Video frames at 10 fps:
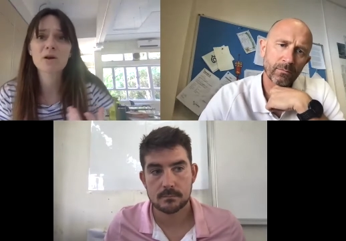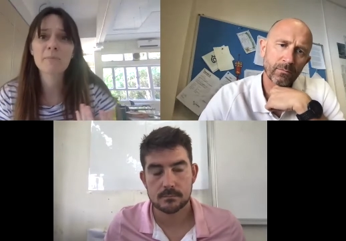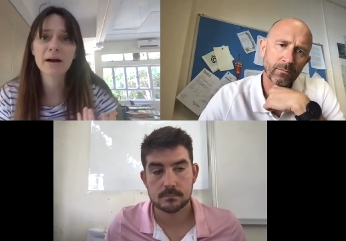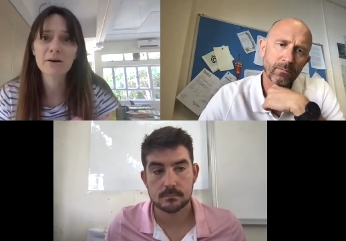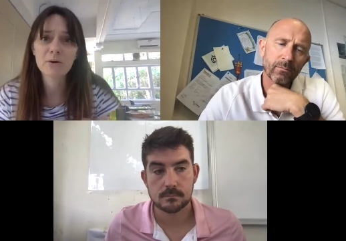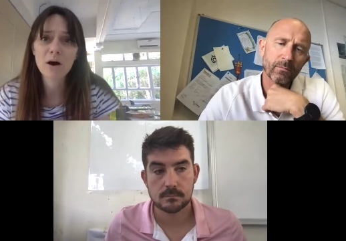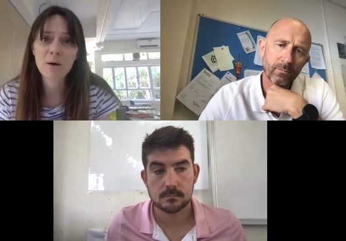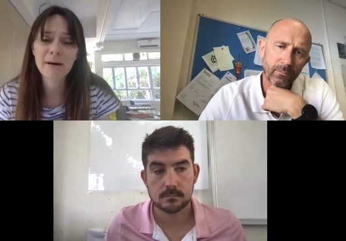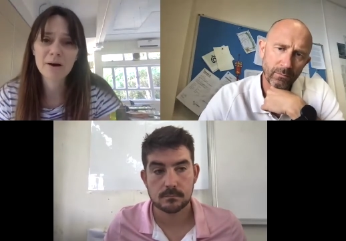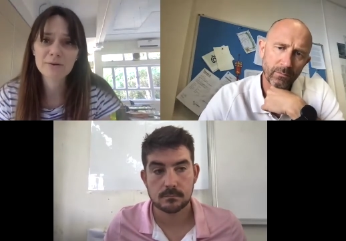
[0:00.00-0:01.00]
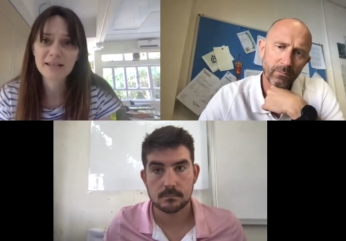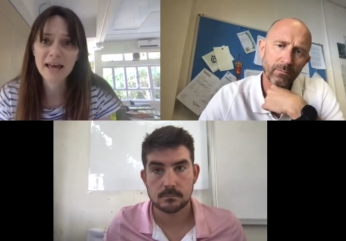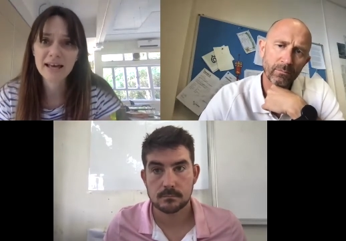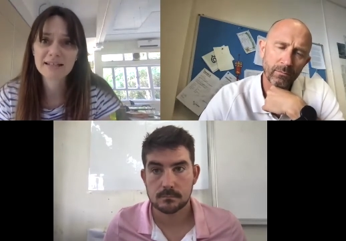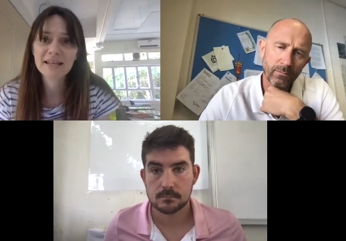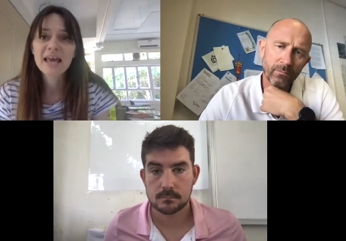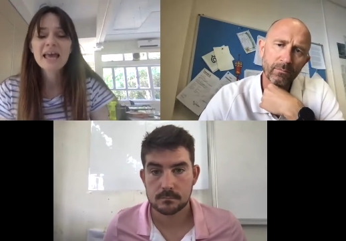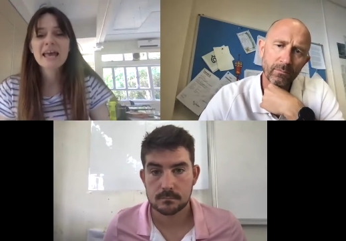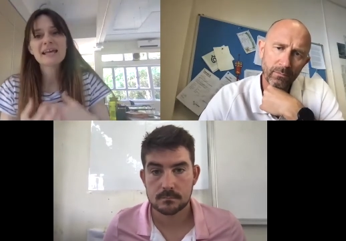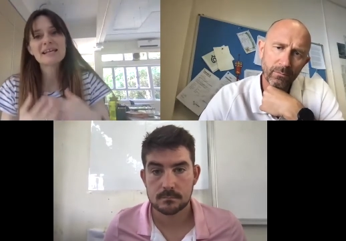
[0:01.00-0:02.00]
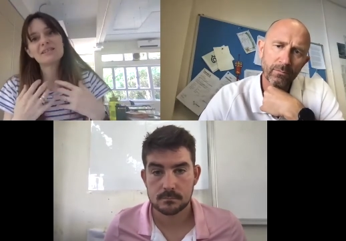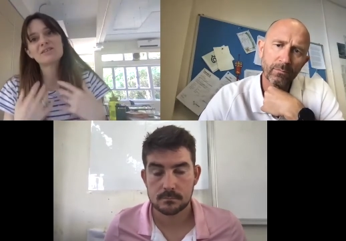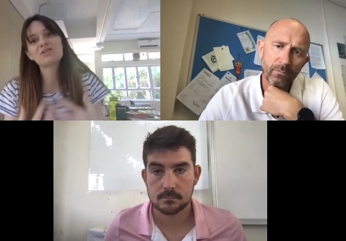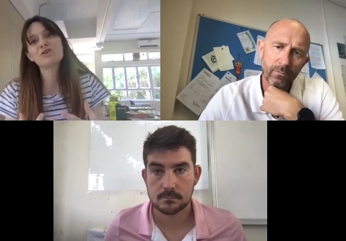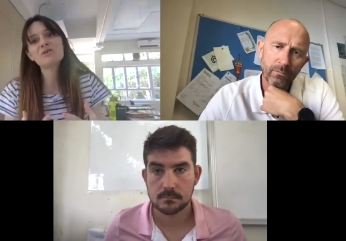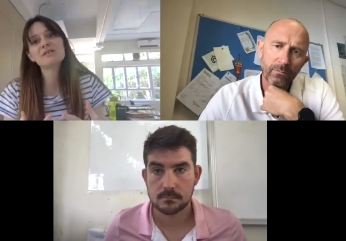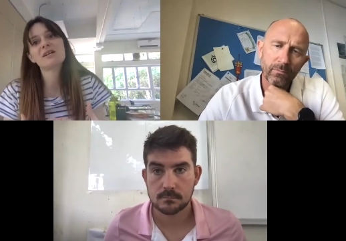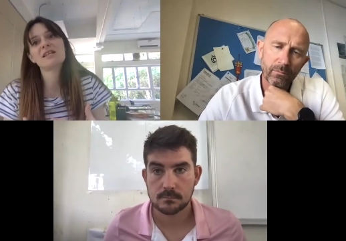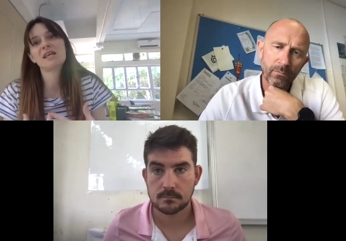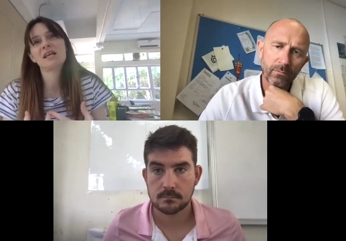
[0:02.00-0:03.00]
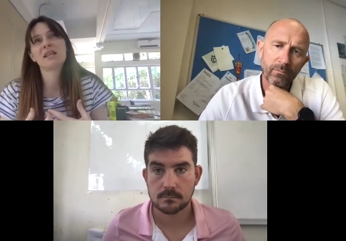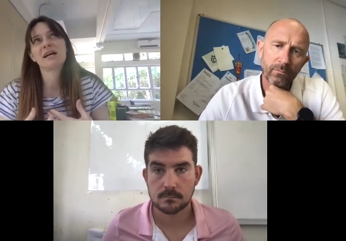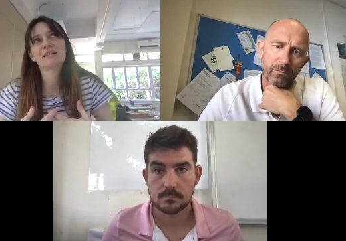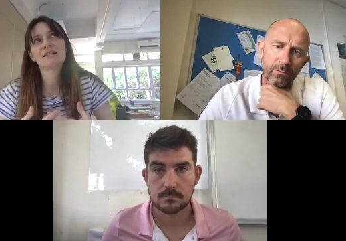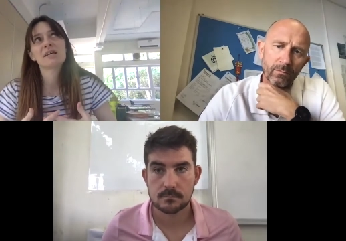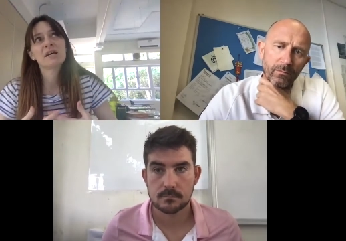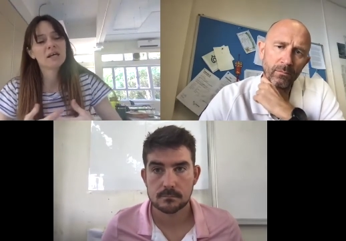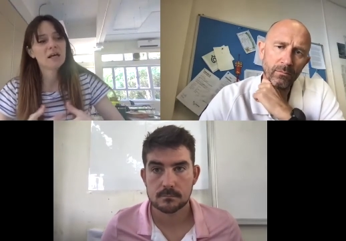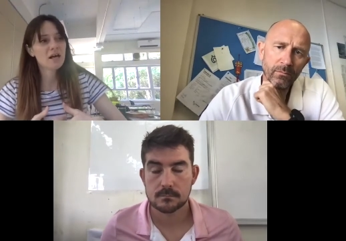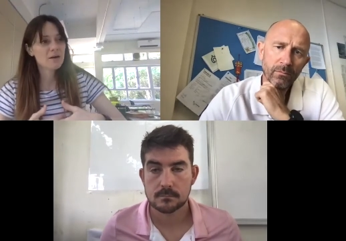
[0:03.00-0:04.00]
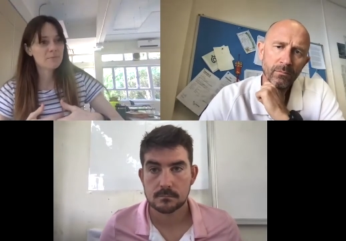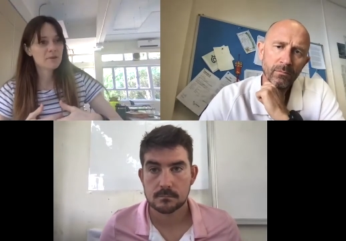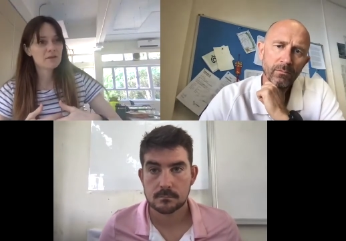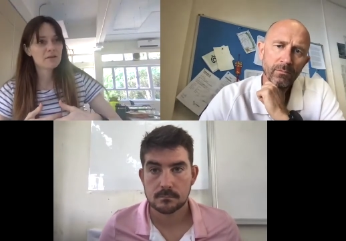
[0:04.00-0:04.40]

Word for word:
Speaker 1: about about text it's the students I think that um,